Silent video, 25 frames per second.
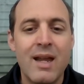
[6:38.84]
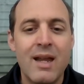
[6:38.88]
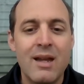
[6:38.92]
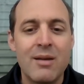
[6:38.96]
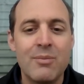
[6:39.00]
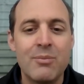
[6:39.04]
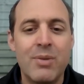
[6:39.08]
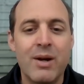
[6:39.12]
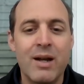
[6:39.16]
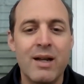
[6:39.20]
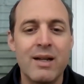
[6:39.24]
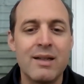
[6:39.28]

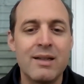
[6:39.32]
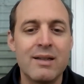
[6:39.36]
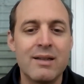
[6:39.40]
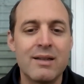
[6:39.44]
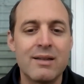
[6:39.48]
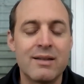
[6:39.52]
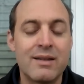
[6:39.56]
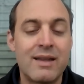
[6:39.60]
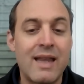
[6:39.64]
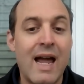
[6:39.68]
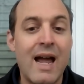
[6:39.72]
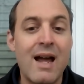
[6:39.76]
but
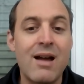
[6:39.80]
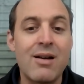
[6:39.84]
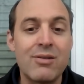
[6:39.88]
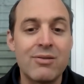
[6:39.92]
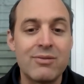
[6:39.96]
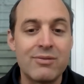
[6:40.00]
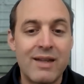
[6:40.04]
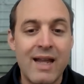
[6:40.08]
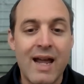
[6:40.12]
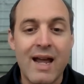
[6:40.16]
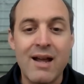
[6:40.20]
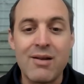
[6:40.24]
that
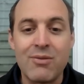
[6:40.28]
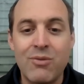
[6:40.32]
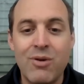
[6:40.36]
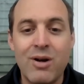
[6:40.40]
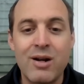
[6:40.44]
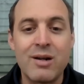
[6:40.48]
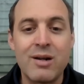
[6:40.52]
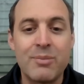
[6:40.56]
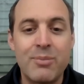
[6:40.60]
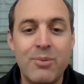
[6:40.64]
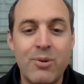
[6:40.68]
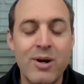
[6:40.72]

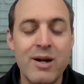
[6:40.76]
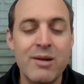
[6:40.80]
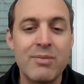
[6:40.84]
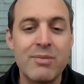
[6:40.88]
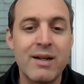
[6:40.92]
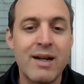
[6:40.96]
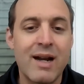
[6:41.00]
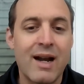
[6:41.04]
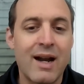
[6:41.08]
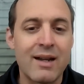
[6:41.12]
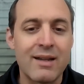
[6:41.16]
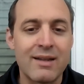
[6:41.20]
one
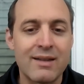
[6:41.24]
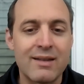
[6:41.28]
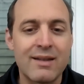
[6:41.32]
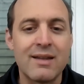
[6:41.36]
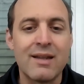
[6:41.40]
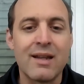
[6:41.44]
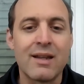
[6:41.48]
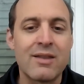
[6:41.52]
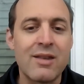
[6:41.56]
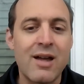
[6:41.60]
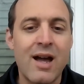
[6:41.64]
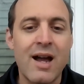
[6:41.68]
appointment,
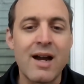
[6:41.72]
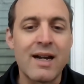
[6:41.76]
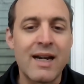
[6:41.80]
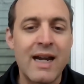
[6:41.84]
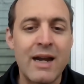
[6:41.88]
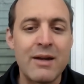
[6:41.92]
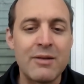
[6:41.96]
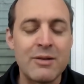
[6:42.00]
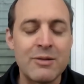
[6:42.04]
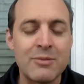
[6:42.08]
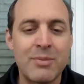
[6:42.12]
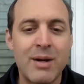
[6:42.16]
the thought
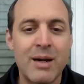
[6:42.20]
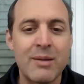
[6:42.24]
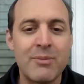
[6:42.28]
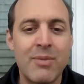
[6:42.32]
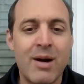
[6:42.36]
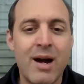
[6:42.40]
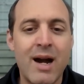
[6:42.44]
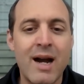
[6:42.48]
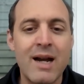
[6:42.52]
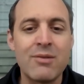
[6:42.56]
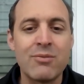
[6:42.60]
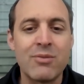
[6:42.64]
came to my
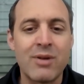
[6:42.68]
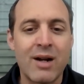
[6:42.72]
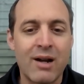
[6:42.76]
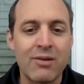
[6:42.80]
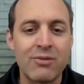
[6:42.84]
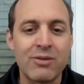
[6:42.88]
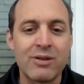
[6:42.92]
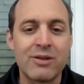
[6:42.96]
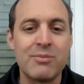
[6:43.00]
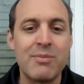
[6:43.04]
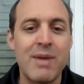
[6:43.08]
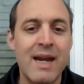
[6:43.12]
mind when I
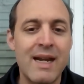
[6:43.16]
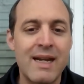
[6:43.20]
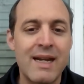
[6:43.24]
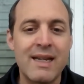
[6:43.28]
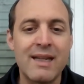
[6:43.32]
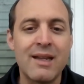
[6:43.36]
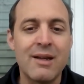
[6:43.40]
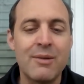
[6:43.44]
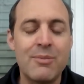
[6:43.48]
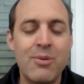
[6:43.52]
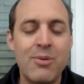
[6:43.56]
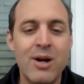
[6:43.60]
was making
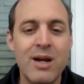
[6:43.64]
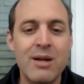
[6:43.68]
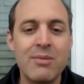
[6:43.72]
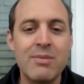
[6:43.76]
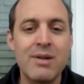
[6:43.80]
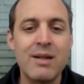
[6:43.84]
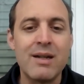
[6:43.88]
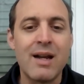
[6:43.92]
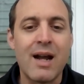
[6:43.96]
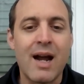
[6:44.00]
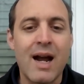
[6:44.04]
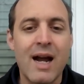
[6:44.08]
the
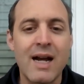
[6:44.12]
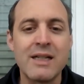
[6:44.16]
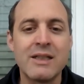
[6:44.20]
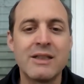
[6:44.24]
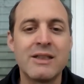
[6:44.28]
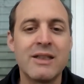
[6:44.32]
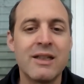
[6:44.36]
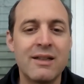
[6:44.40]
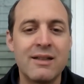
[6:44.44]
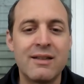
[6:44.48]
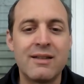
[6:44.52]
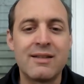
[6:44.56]
appointment, I
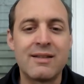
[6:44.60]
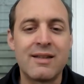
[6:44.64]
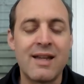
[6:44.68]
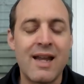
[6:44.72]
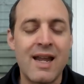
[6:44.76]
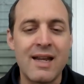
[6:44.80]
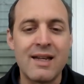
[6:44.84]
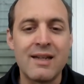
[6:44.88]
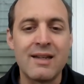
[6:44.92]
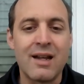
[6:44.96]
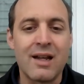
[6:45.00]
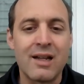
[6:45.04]
should
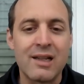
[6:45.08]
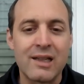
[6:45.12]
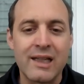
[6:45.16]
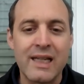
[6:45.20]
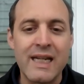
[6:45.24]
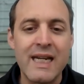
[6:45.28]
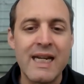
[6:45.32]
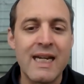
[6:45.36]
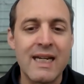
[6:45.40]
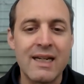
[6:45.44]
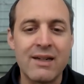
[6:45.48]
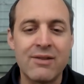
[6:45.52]
send a
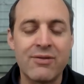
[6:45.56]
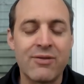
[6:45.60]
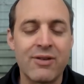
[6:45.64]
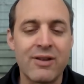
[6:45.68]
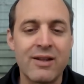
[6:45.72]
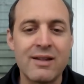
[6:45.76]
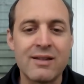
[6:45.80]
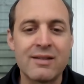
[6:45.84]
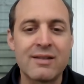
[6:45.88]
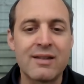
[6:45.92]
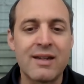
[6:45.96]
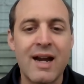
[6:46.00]
link for
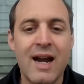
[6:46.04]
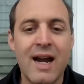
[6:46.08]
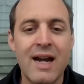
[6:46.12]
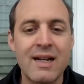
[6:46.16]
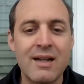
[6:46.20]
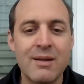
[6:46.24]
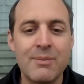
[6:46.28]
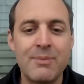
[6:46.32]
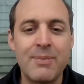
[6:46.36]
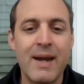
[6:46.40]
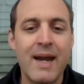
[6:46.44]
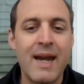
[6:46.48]
this guy
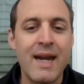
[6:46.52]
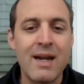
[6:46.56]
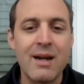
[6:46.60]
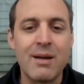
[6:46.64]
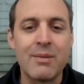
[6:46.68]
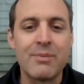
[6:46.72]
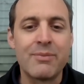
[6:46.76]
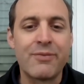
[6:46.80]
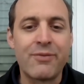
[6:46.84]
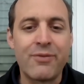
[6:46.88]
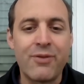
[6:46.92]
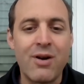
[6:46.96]
to pay
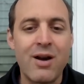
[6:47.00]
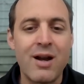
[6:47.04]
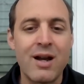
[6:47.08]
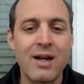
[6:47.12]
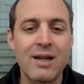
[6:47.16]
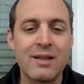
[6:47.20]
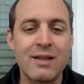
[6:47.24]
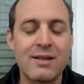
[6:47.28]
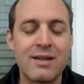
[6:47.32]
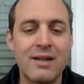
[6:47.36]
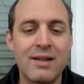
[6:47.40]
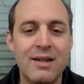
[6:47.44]
up
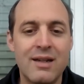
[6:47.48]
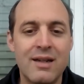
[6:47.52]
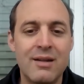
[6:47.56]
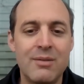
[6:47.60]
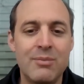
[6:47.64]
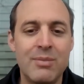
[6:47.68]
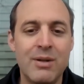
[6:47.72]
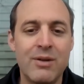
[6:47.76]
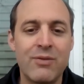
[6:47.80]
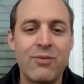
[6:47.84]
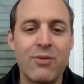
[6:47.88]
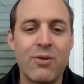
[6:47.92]
front
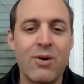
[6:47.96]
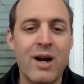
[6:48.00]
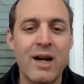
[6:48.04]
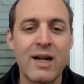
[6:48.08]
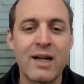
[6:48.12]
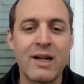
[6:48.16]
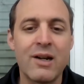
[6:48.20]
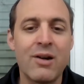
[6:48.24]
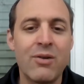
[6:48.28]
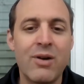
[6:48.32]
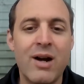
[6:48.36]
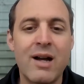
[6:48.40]
before I
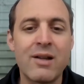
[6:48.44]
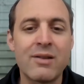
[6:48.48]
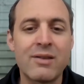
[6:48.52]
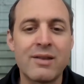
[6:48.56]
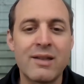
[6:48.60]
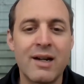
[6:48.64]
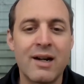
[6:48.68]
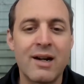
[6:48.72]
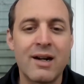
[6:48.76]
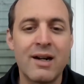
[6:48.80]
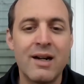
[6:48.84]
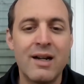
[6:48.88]
go out
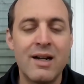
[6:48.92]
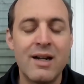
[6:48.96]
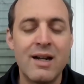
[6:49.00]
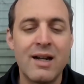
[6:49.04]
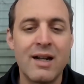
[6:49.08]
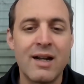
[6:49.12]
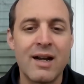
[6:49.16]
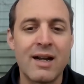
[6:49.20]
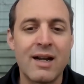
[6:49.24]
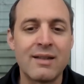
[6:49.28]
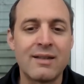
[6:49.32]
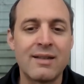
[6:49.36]
there.
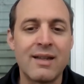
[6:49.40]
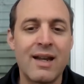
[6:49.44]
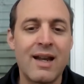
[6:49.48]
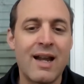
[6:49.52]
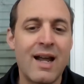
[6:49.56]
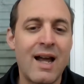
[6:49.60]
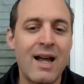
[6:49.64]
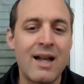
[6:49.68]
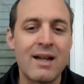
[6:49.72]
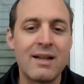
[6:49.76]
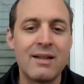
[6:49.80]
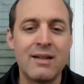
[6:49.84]
And I
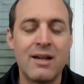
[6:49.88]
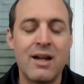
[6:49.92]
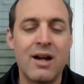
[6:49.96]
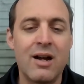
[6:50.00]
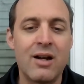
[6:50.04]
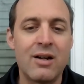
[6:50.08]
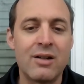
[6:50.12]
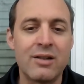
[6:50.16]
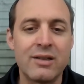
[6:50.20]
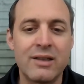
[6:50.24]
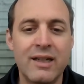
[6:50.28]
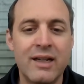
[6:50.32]
said,
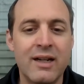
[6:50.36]
no,